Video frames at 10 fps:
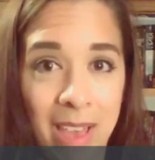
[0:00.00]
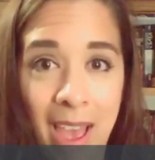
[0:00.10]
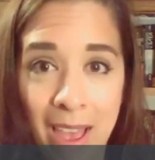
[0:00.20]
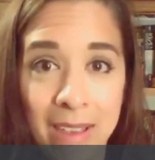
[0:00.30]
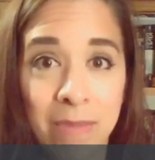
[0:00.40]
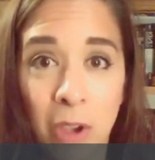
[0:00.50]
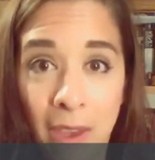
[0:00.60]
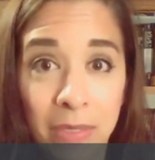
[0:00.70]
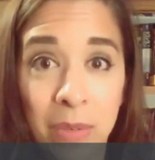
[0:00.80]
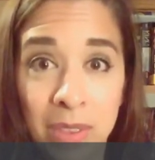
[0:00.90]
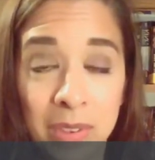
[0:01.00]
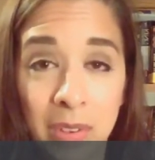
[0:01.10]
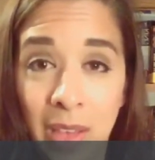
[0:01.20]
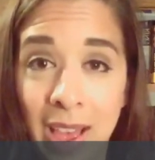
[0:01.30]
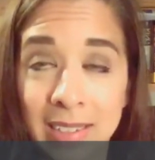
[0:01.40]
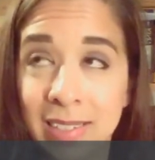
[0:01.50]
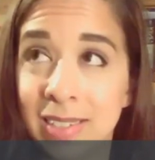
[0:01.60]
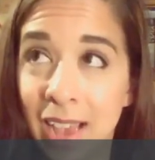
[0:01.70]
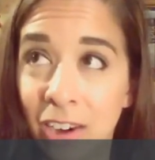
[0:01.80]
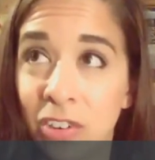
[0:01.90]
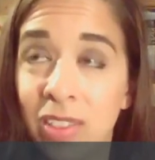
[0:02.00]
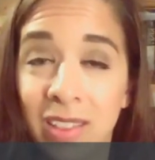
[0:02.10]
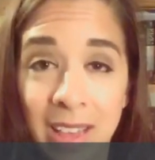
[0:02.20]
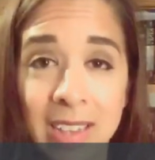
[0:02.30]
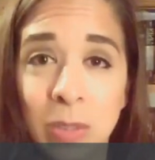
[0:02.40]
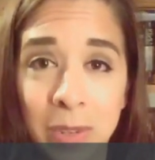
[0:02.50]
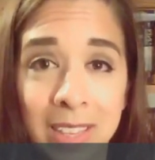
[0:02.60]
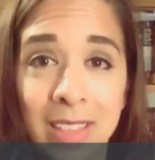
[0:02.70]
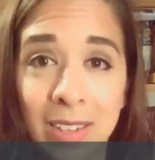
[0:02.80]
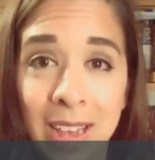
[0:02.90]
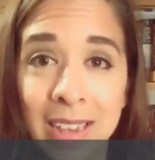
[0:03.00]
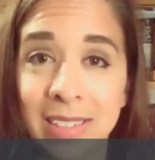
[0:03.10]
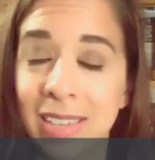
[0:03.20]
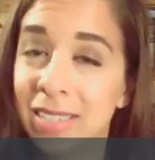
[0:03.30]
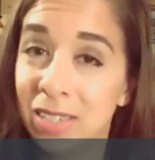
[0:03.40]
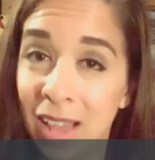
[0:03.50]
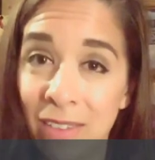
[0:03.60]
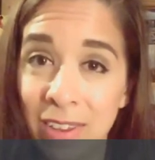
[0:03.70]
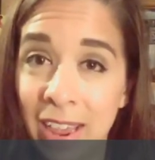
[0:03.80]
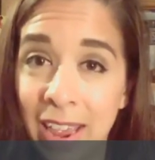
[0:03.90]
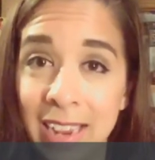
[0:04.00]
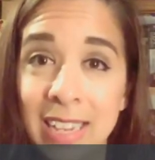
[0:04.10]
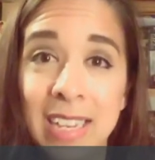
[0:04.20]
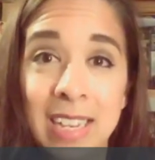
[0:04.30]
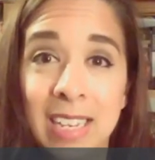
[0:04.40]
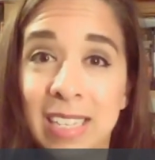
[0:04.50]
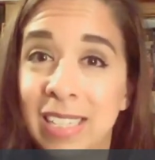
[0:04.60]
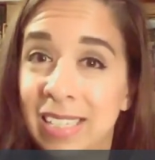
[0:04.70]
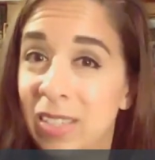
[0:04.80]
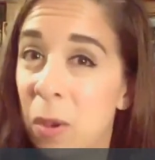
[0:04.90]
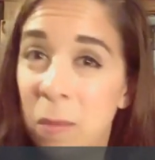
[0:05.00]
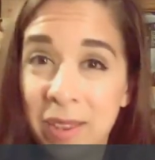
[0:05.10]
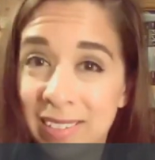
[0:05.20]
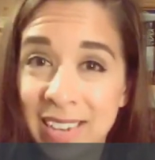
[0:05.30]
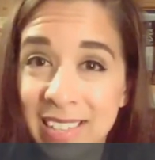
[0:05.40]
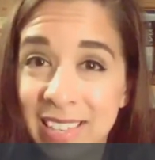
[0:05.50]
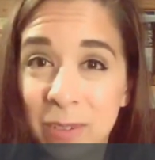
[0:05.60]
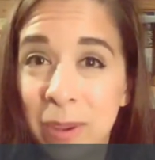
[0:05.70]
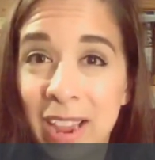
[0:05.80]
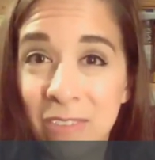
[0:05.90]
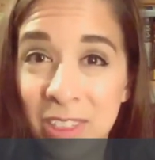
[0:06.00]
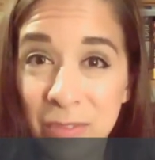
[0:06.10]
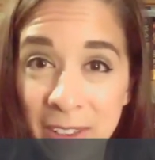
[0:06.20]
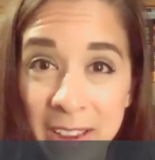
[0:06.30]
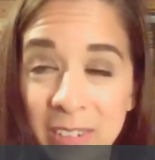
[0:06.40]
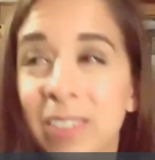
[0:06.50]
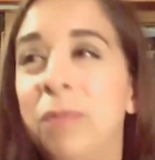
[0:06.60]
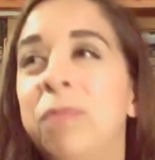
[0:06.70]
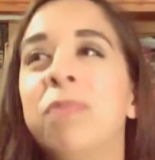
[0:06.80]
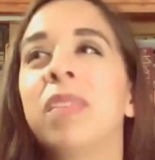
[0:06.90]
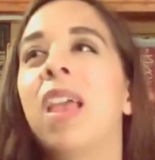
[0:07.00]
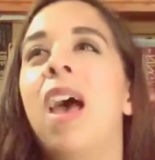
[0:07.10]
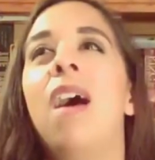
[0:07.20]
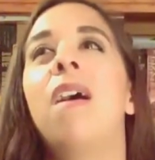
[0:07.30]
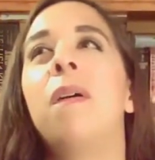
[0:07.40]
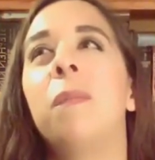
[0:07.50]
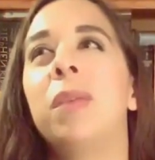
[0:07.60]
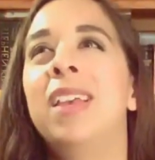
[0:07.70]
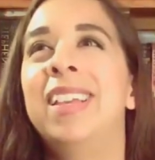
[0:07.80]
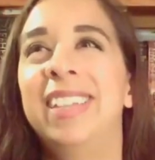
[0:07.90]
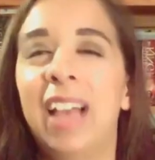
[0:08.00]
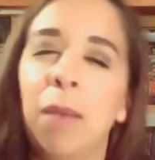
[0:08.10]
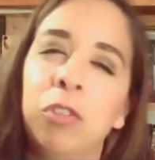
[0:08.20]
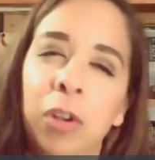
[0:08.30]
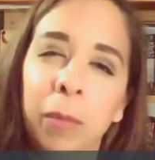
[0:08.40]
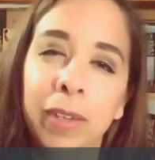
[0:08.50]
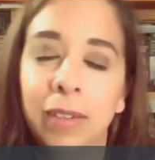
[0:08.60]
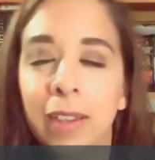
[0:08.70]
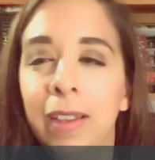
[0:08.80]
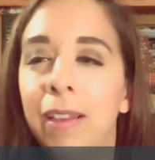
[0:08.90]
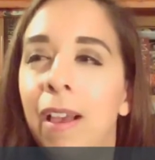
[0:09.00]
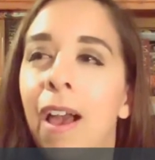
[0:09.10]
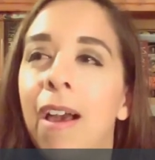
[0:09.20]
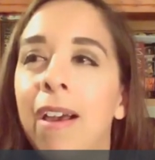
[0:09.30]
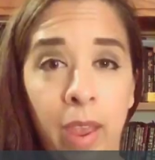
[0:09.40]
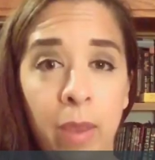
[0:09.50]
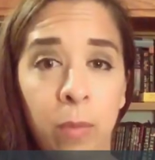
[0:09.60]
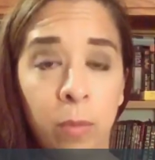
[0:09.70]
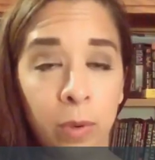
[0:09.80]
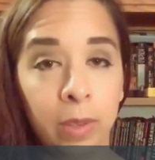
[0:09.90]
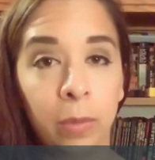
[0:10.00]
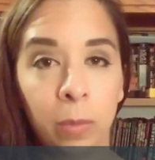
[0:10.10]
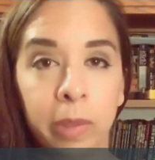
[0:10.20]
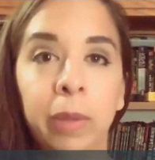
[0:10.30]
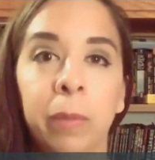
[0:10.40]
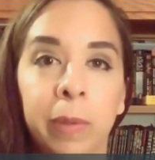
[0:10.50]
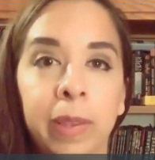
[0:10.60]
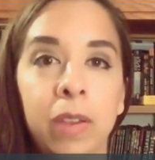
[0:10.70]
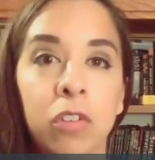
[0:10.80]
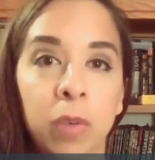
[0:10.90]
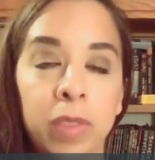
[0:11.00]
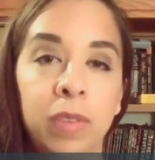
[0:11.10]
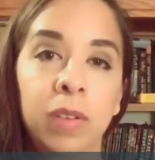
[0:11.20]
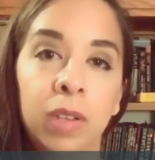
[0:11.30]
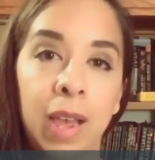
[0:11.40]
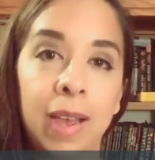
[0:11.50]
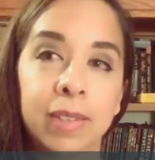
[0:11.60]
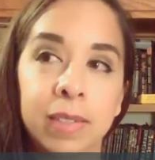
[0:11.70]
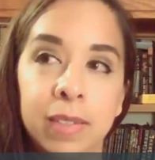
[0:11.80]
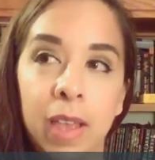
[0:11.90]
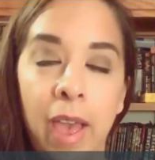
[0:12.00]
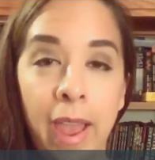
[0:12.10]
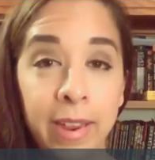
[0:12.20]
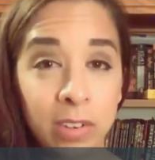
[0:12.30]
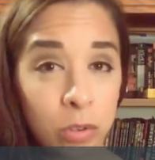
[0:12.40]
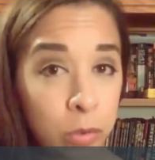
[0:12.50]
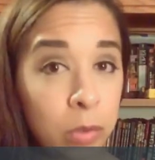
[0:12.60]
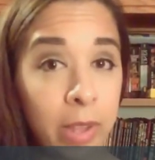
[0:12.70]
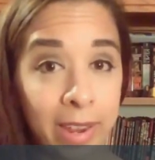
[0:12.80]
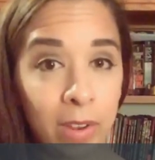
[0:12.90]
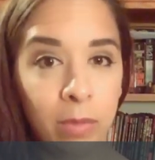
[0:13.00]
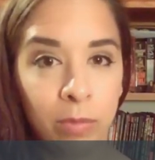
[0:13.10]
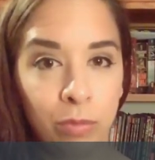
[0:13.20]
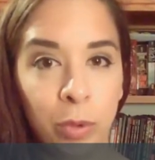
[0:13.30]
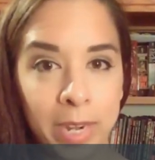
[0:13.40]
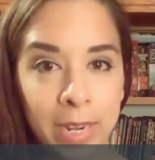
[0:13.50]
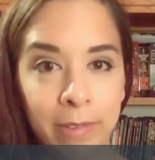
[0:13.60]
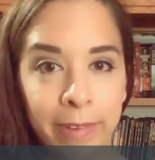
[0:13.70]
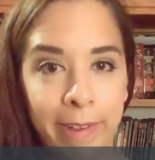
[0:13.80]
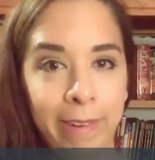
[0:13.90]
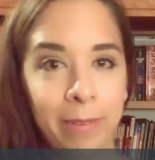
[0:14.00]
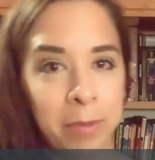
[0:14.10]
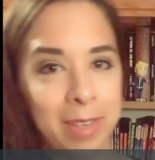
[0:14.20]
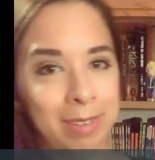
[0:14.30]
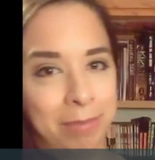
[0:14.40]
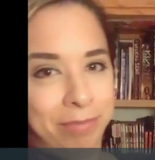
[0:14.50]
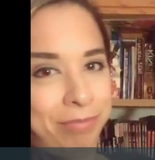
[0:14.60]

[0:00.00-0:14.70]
I got through this class. It's actually the last week of the class. I still have an A. Let's hope it stays that way after the final. I'm sure it will. I really, really, really enjoyed this class. I do like reading a lot. I mean,